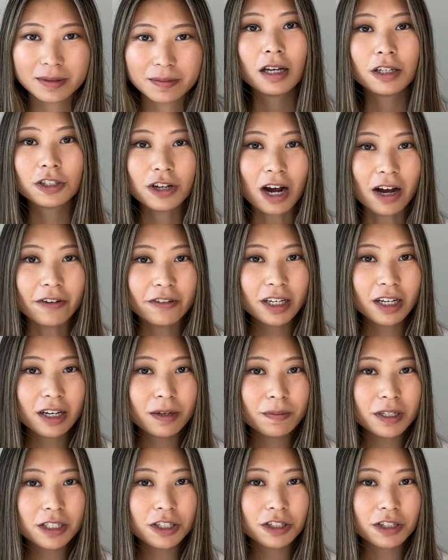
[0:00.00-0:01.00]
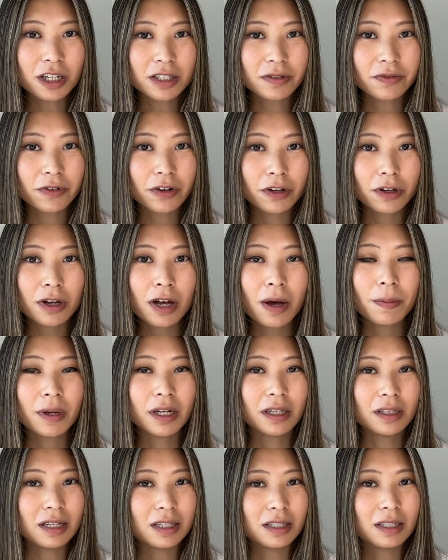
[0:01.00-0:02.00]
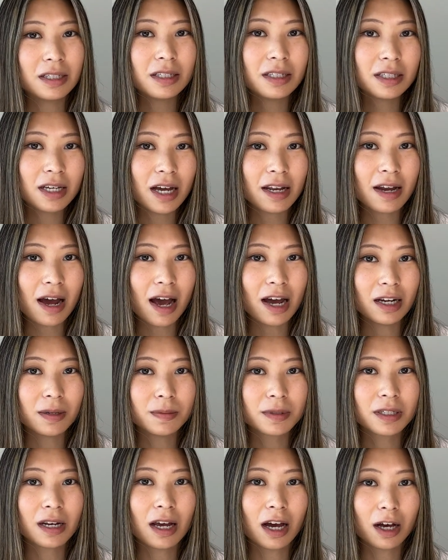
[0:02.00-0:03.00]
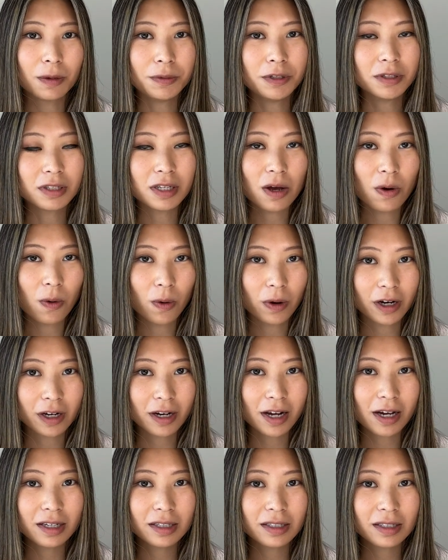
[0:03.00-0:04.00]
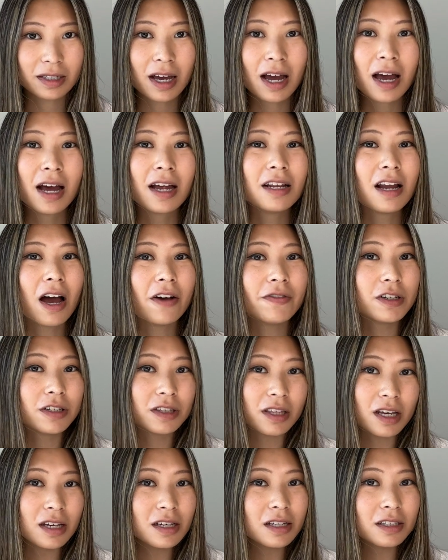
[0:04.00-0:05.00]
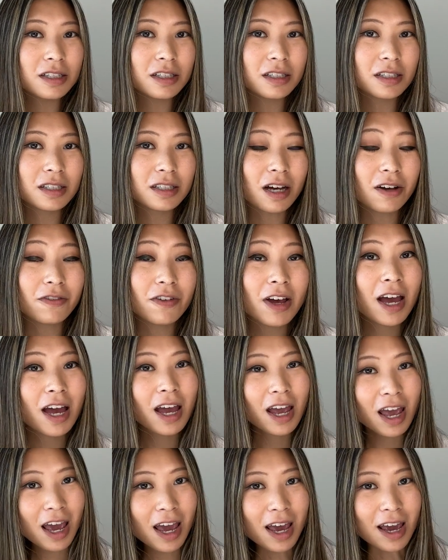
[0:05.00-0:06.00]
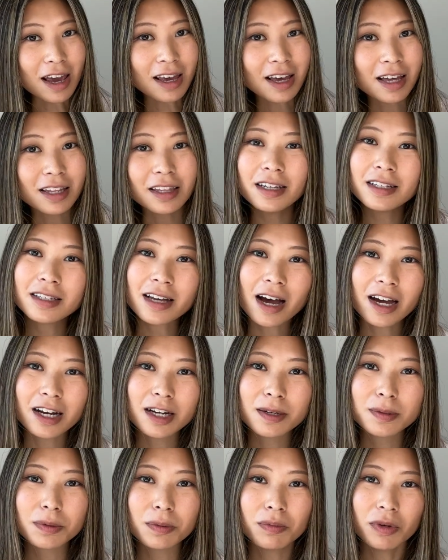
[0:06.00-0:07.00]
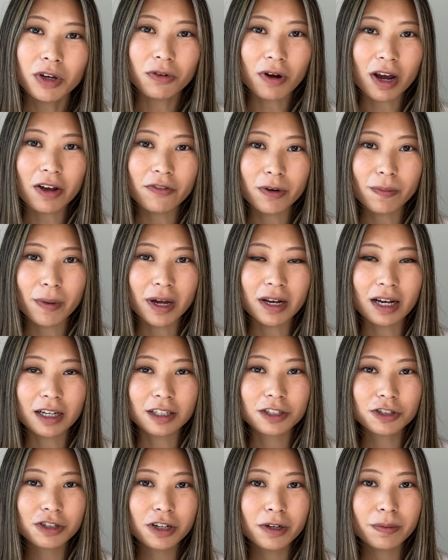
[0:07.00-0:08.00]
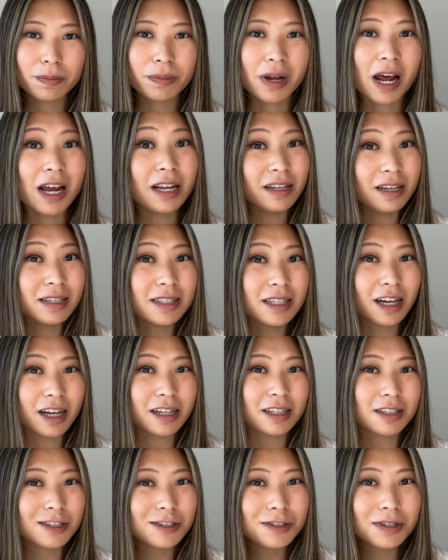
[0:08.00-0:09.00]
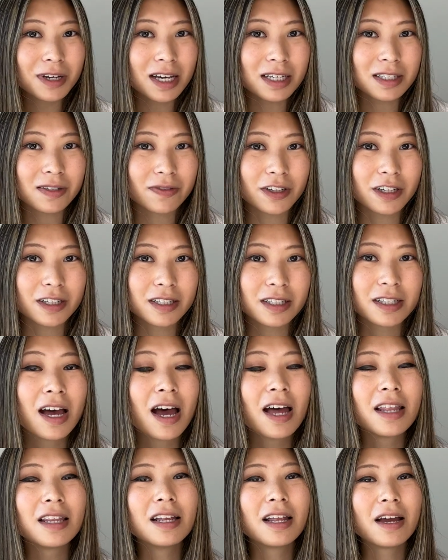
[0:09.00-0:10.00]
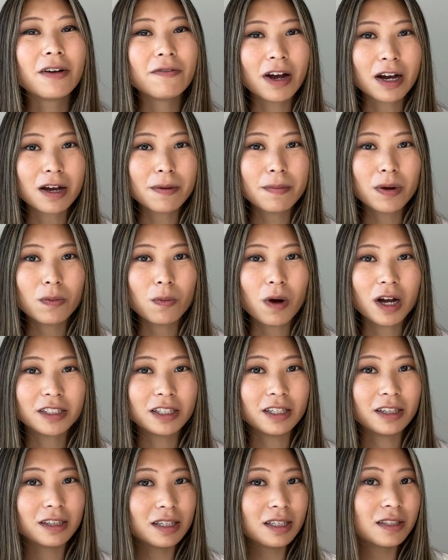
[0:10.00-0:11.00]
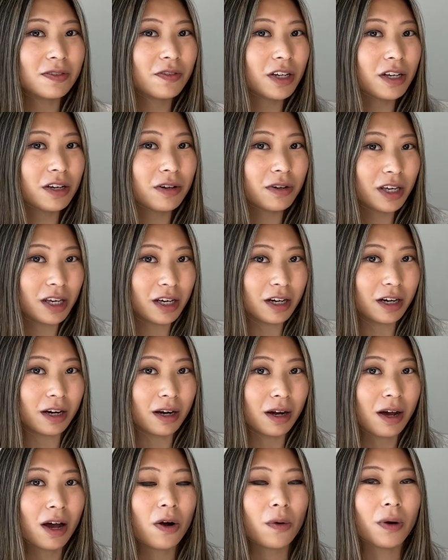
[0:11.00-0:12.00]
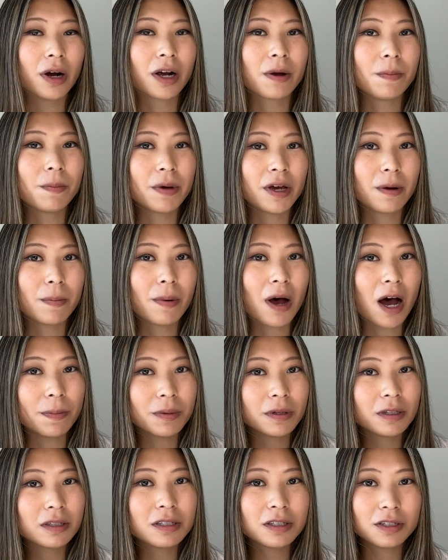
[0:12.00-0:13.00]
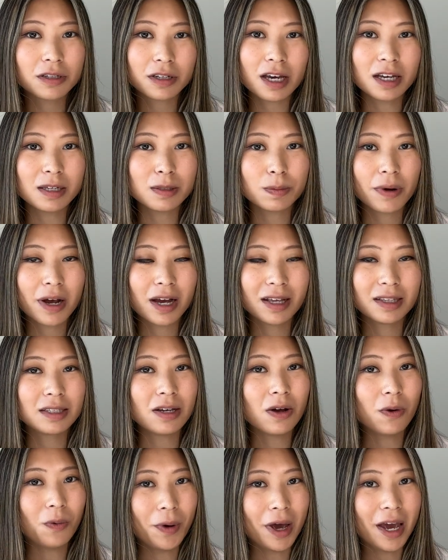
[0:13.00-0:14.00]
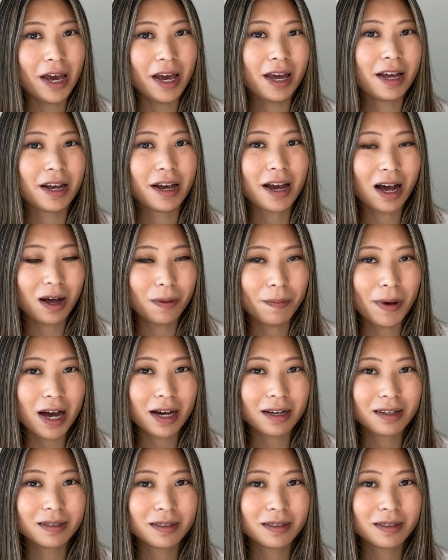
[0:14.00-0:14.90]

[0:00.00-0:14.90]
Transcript: Traveling can be stressful, but at least these 10 items can help you stay organized. Now, if you're thinking to yourself, hey, these items would be great for my next trip, but I need to get a suitcase first, then I recommend watching this video here where I compare popular suitcase brands Away and Calpac.